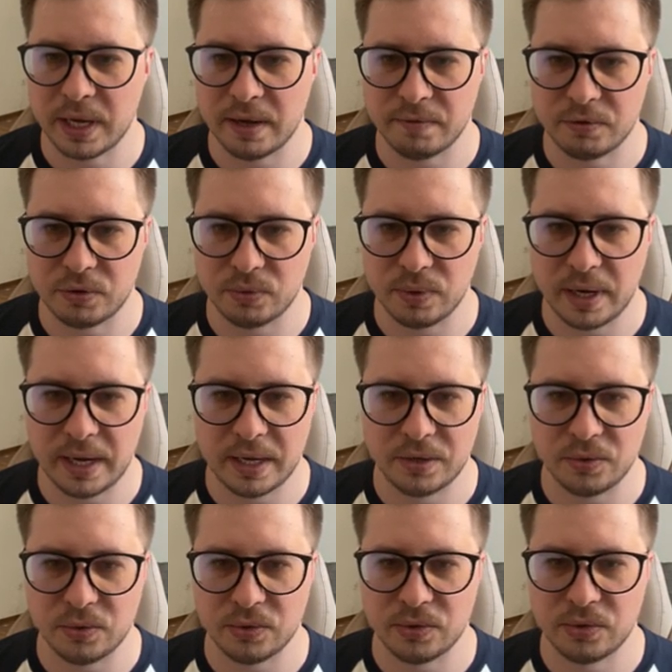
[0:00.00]
have to add
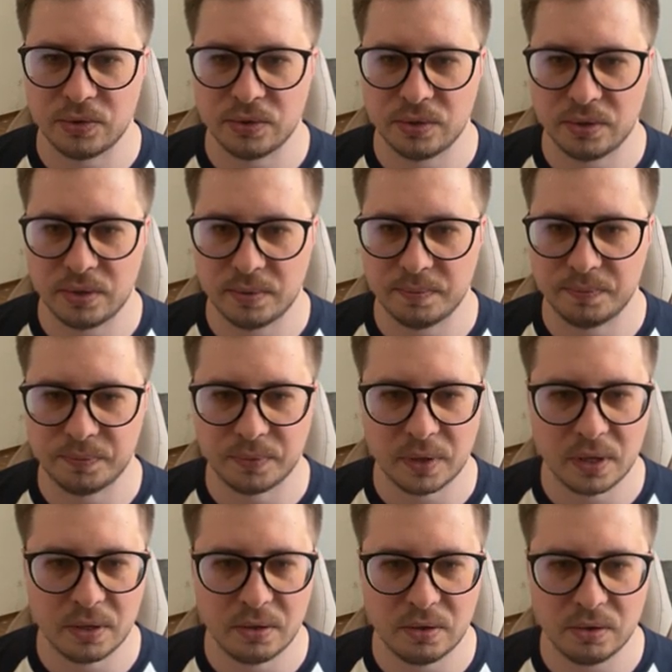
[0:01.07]
also
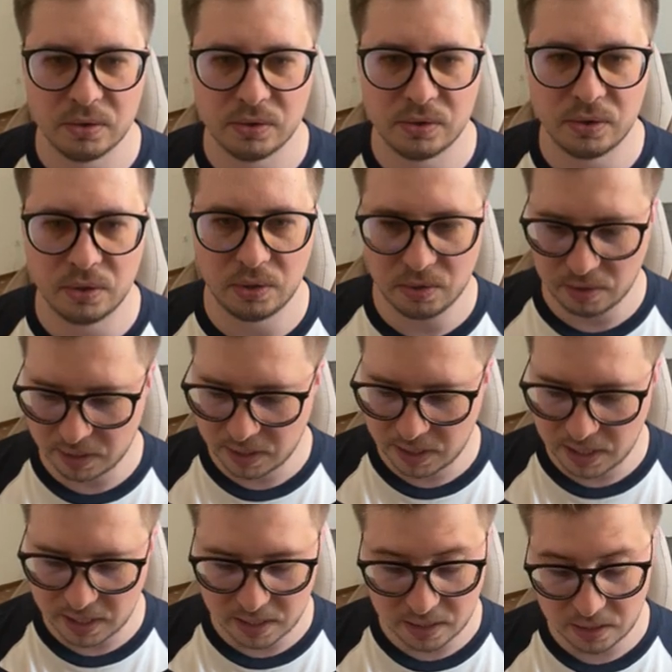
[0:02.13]
console log
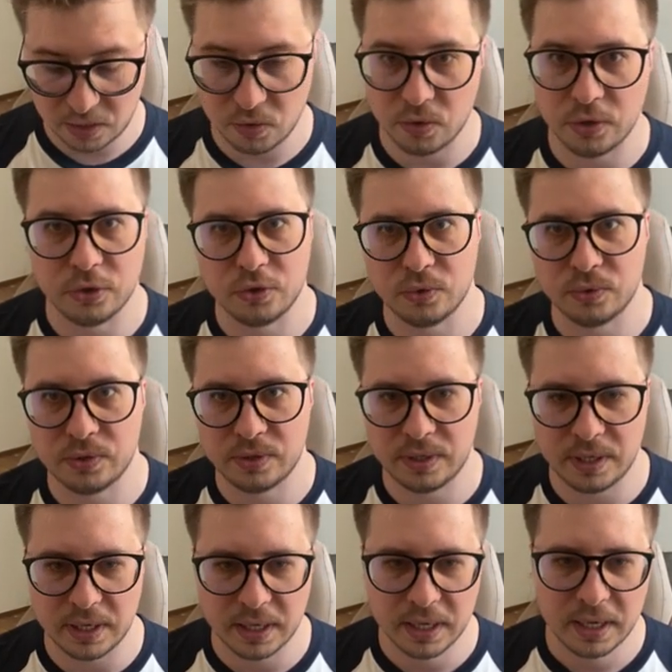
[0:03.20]
here in order to
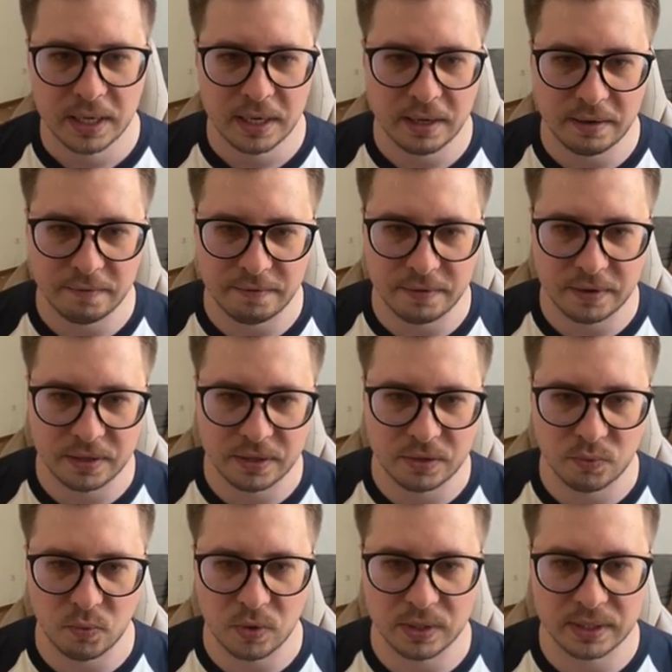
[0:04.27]
see if
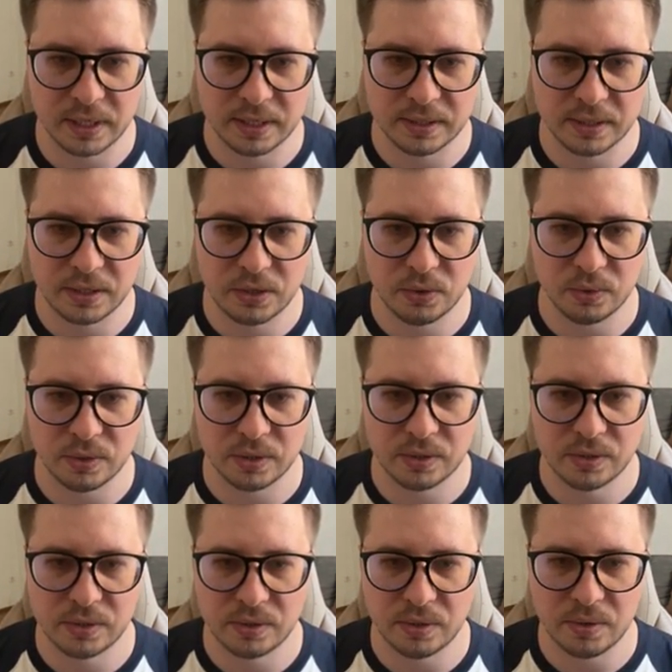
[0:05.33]
it was executed.
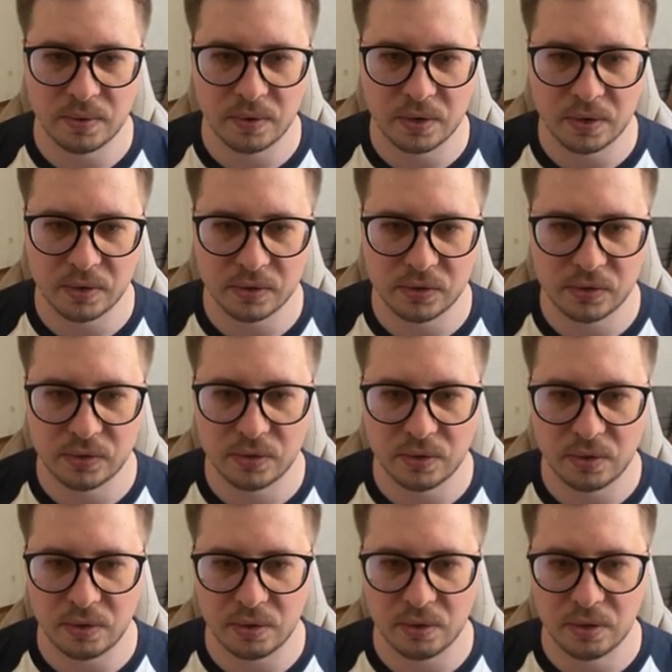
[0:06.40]
So
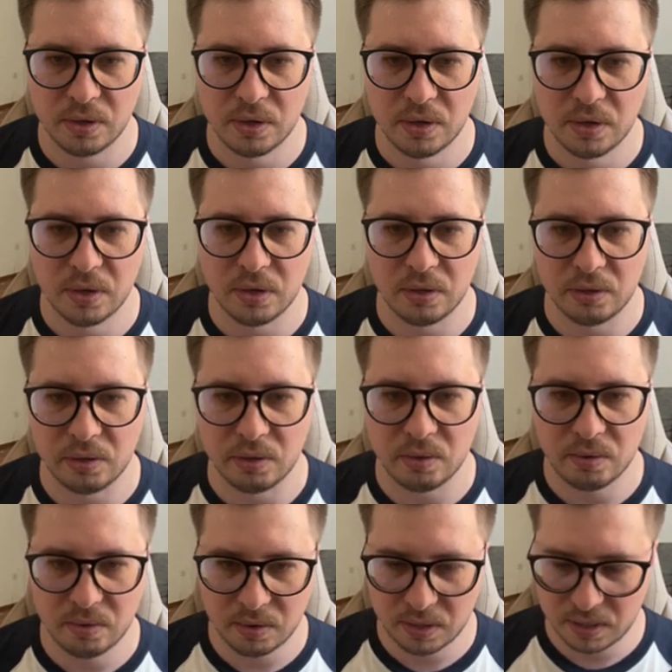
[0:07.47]
console
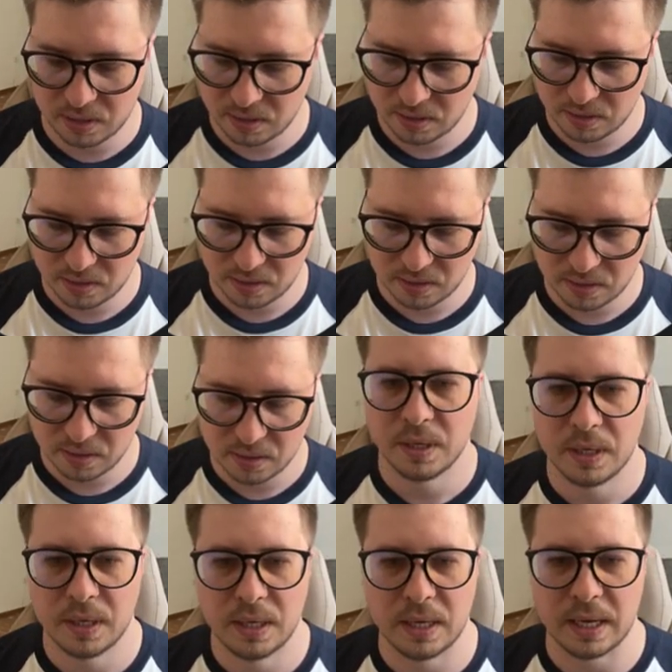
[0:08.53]
log,
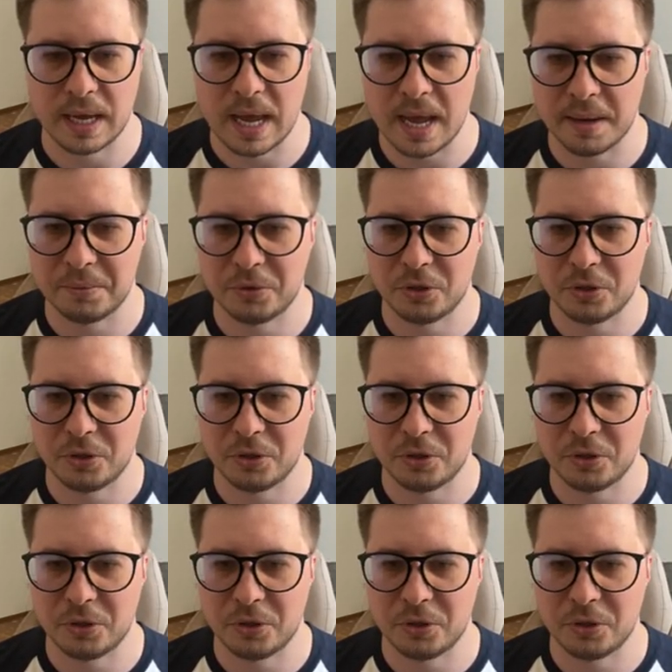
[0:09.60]
like I'm